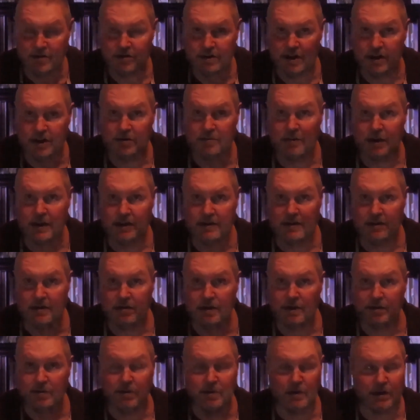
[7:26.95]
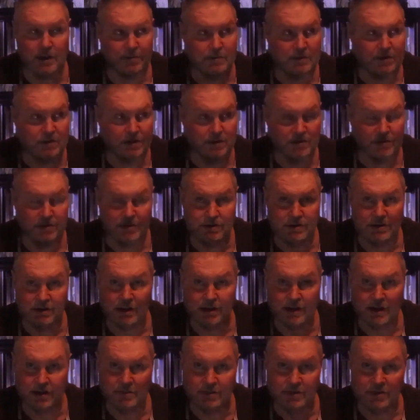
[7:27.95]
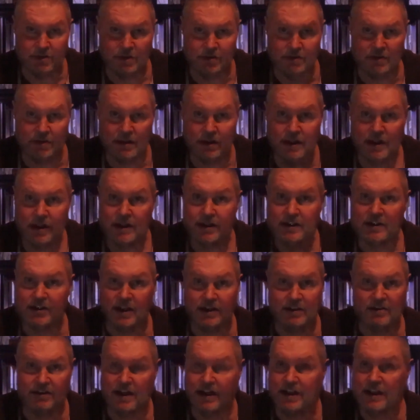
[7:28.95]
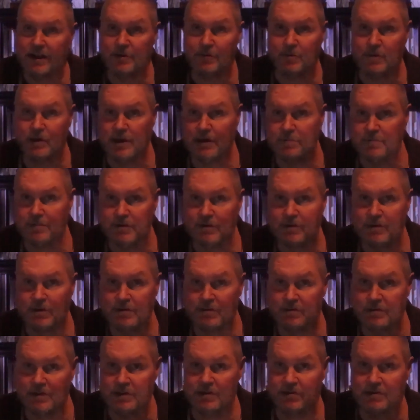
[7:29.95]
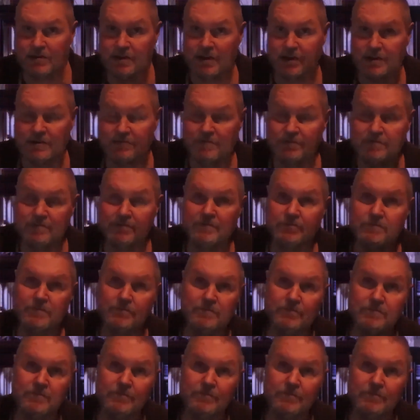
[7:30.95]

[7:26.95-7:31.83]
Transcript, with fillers: Turn to Jeremiah 31. Let me show you to Let me show you exactly what I'm doing on this tape.